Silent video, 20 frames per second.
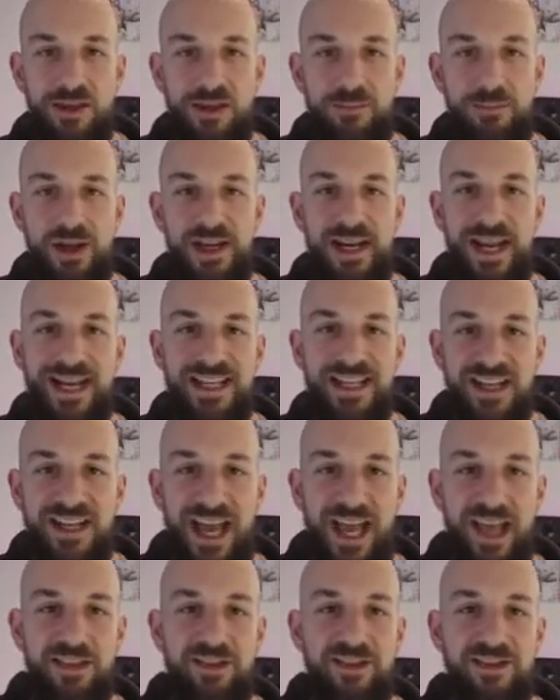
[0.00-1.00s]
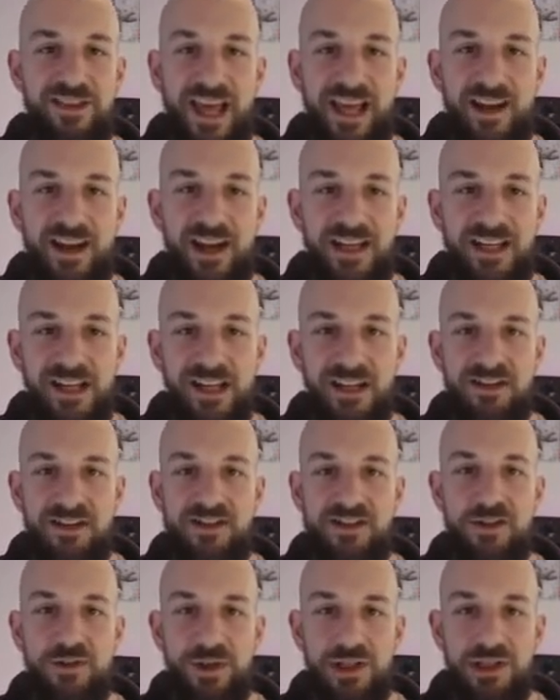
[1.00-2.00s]
but any task that I needed to
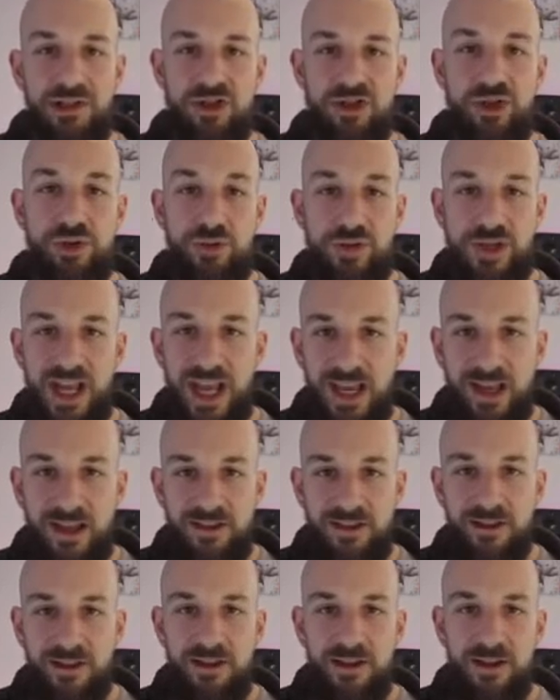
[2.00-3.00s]
do in 2 days,